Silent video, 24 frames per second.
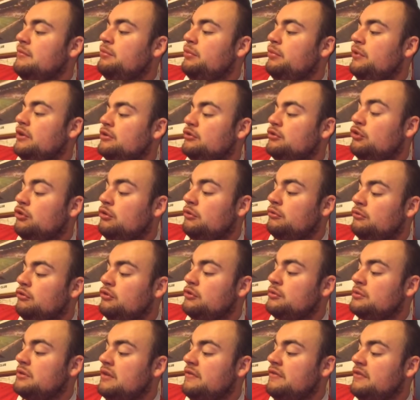But I don't want to
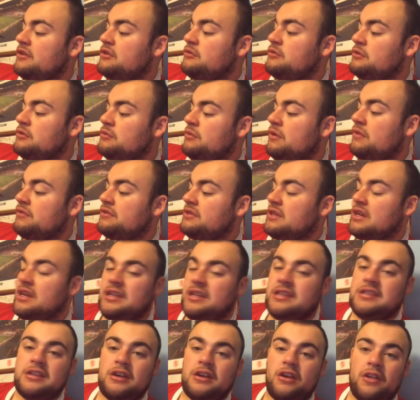rush myself into it. So what I've said
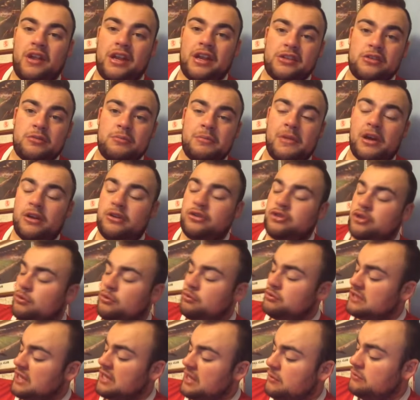is, oh, I'll come back on
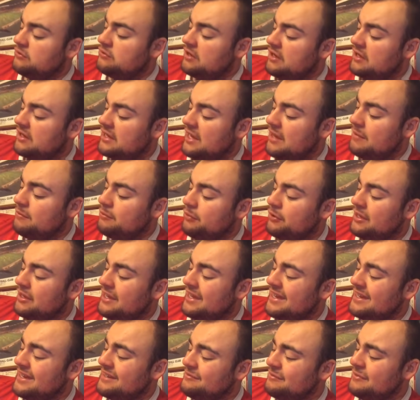Tuesday to train again. But
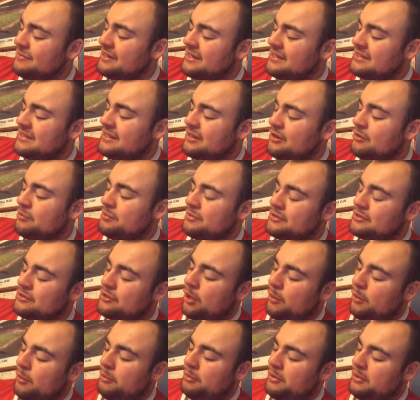yeah, my knee's a little bit
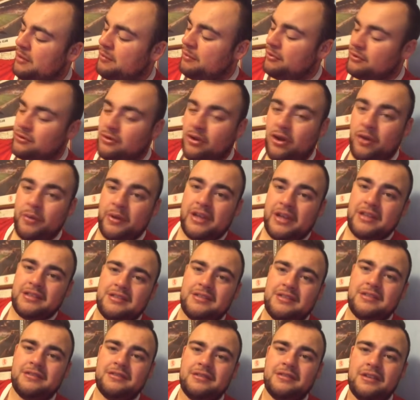sore. But people, as
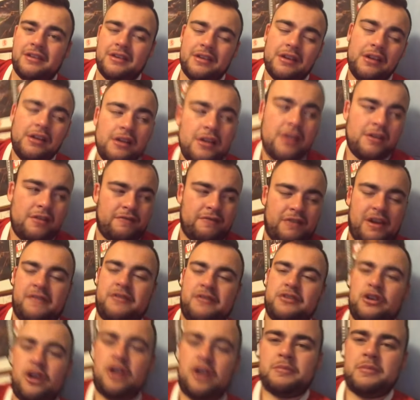always, thank
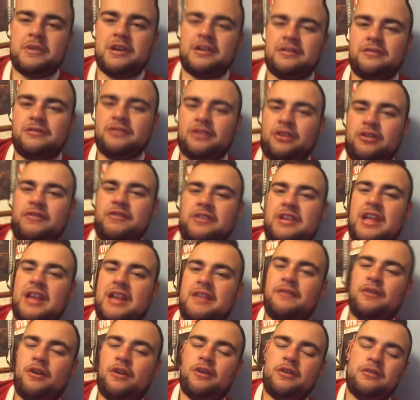you for joining me on another daily
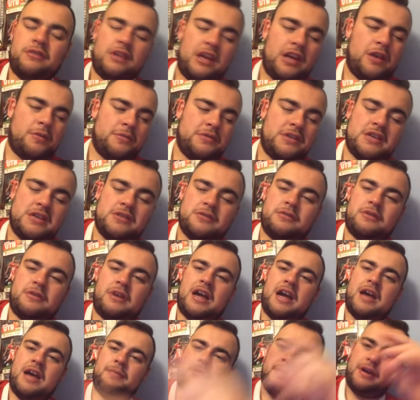vlog. Like, comment, share,
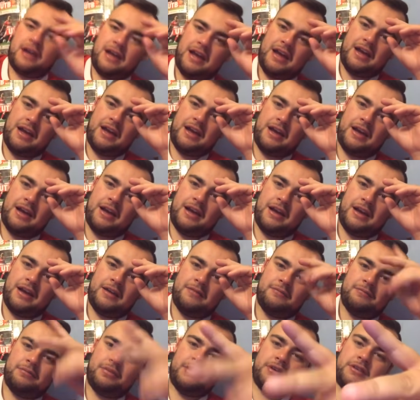subscribe,
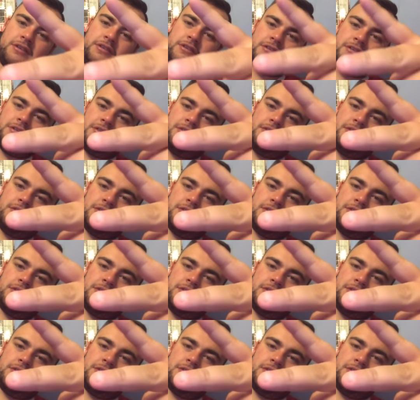and peace.